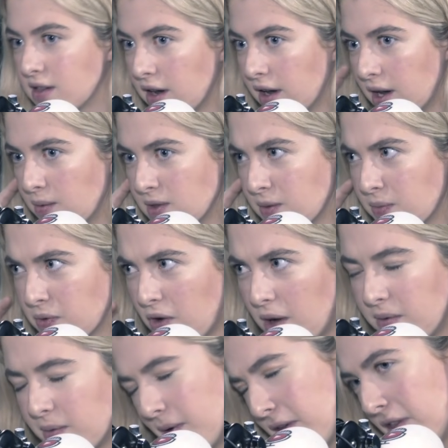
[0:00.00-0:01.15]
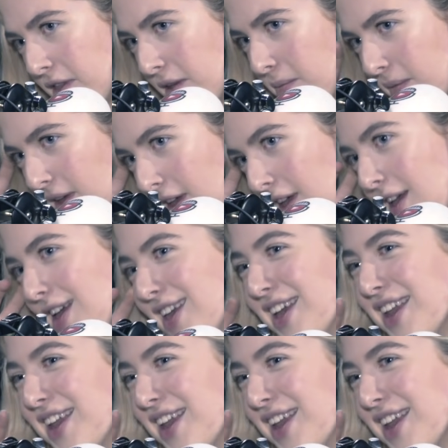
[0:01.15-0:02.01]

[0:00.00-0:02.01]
suddenly was subscribed to both of them. You know,